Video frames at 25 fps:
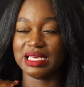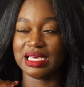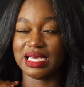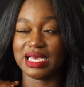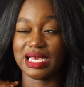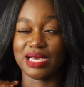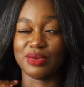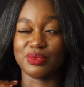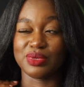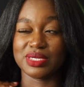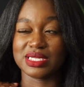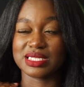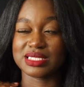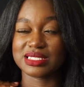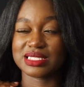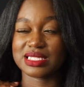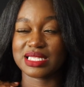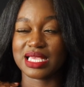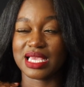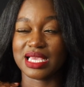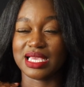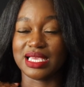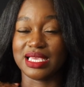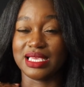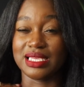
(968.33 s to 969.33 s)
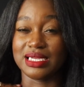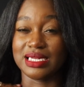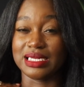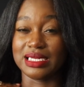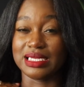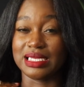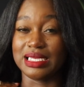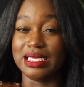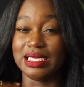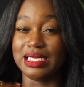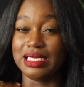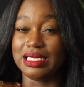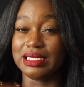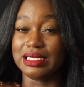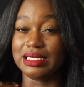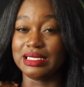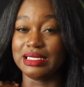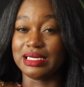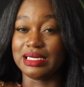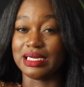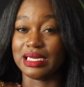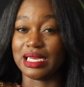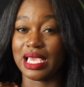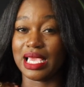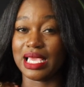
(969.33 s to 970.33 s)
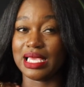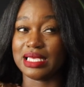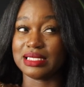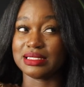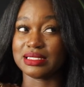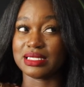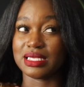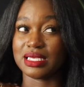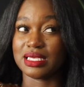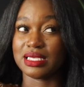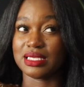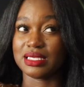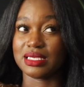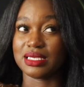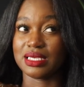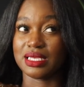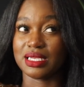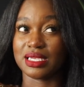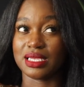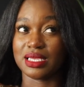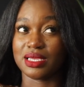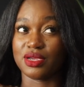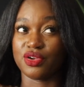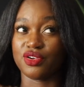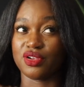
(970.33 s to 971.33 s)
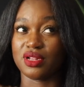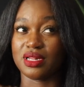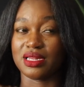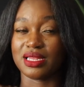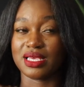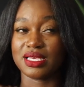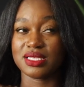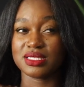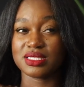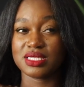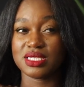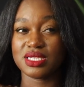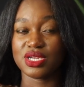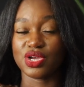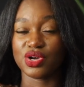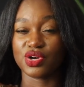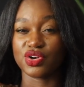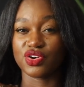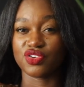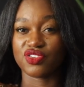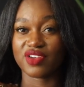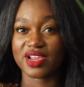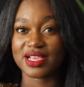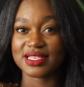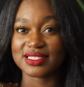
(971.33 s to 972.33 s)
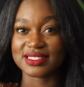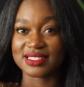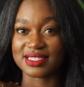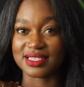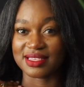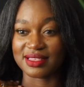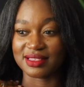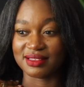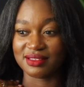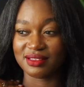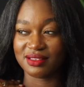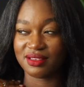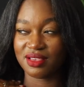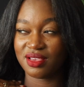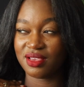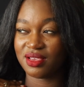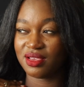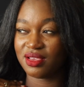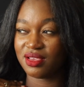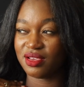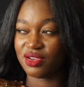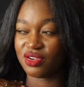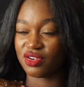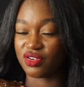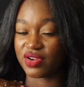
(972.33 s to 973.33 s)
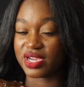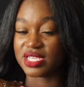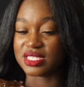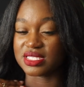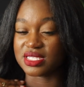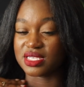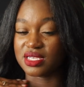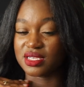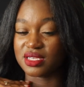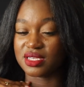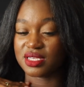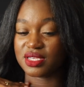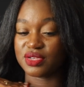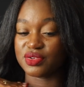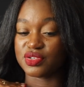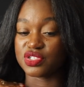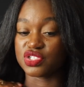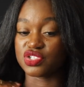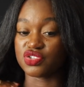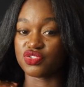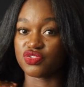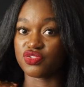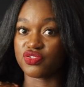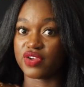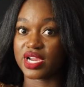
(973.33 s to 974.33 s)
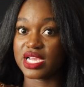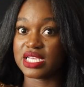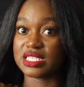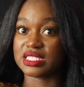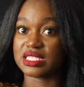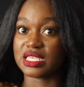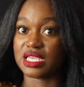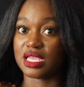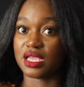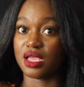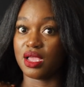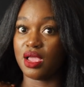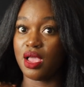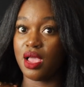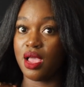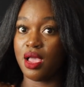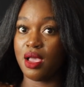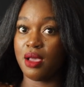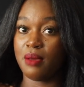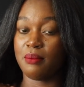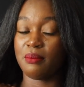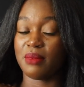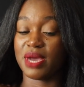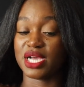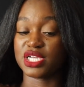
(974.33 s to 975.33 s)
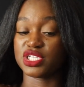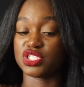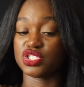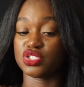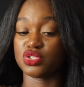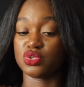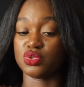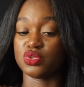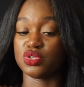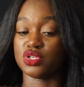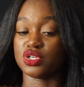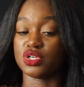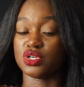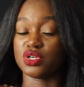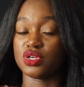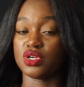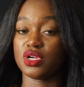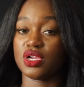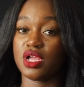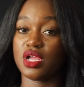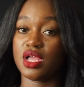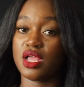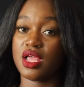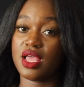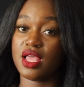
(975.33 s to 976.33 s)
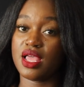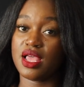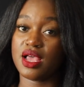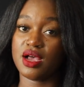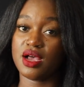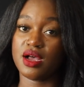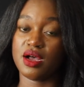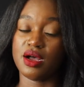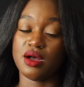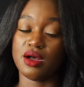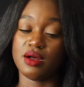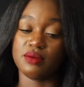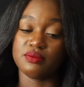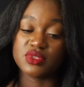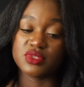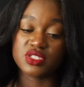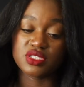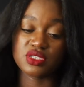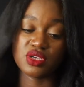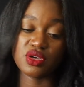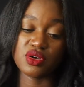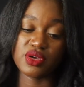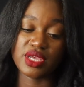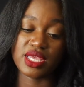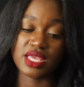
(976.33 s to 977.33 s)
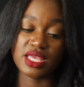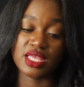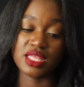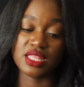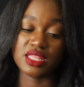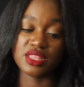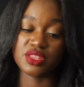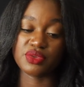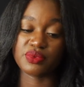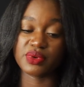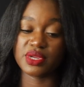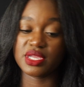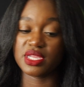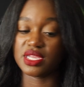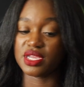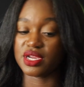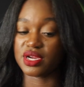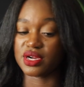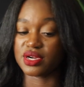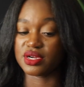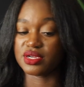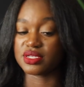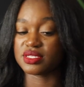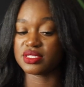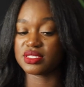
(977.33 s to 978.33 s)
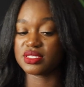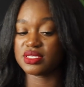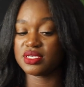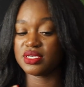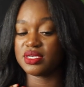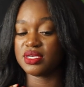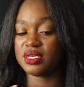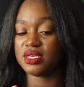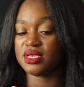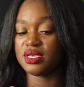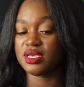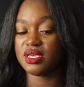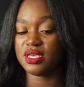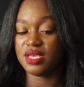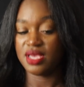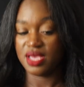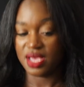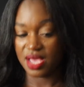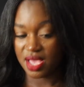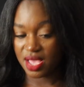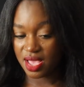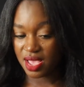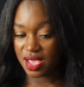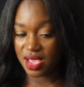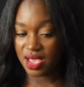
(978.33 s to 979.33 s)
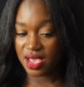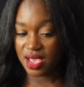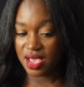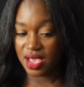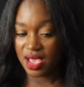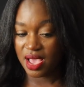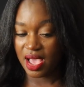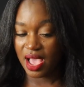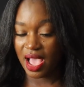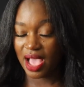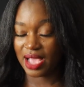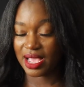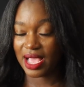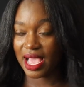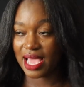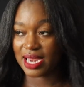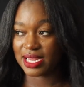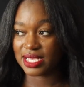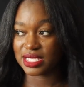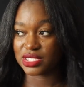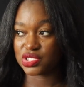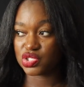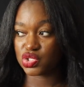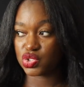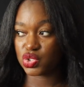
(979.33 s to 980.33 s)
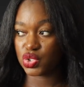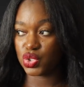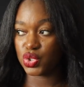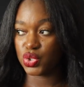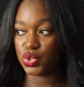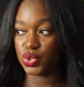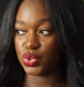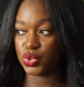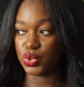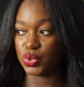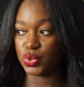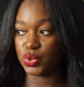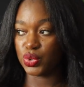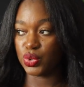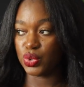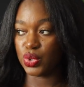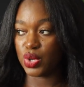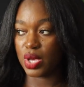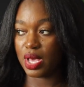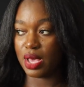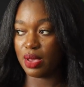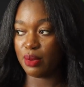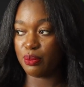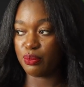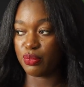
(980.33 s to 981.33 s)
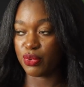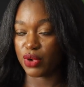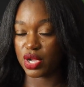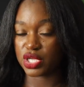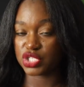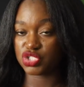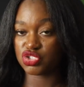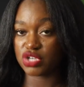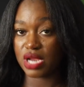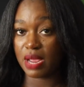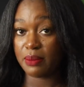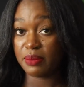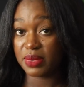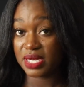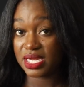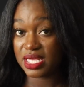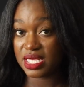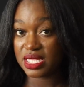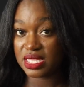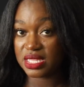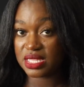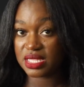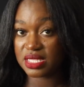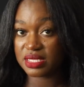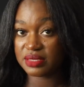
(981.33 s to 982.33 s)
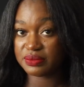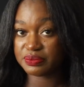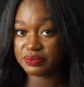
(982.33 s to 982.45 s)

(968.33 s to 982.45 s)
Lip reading: I want to say grazing. It was grazing my shoulder. So in 3 years, I got it to bra strap length